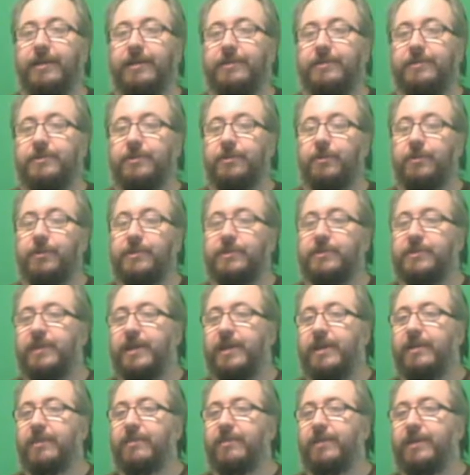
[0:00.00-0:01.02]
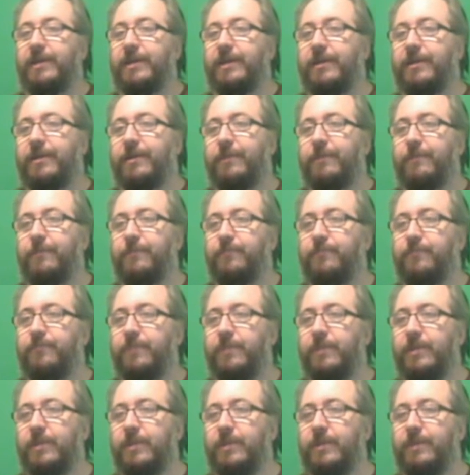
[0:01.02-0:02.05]
So it's kind of like
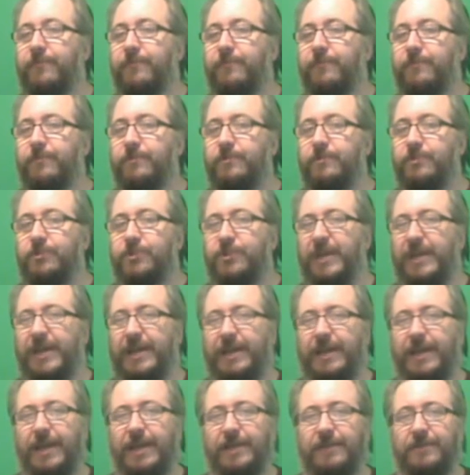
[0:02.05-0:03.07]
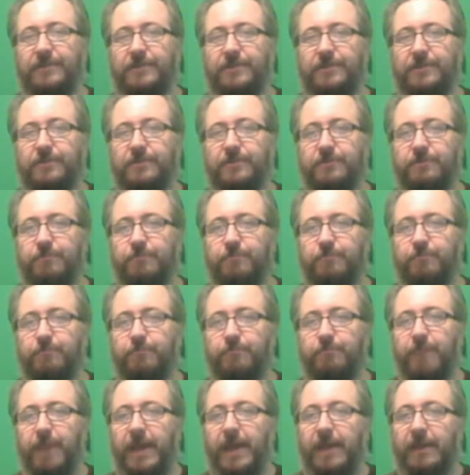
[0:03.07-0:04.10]
if Jackass's
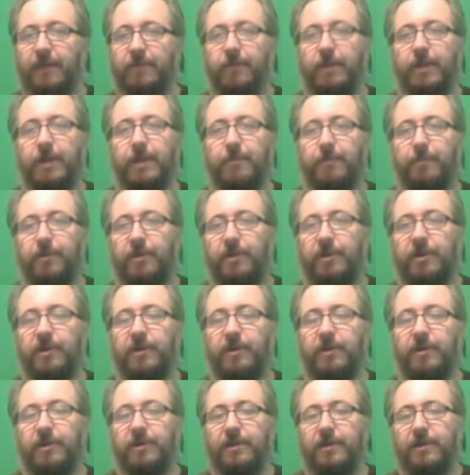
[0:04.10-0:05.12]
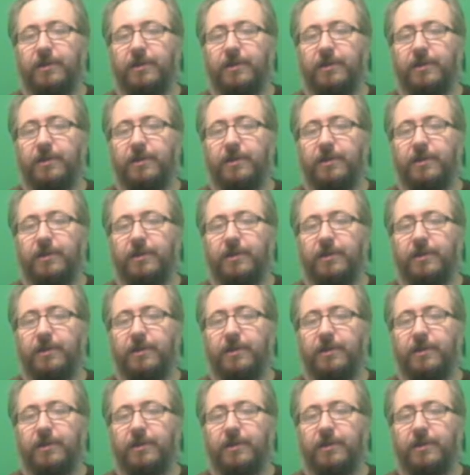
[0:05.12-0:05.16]
Bad Grandpa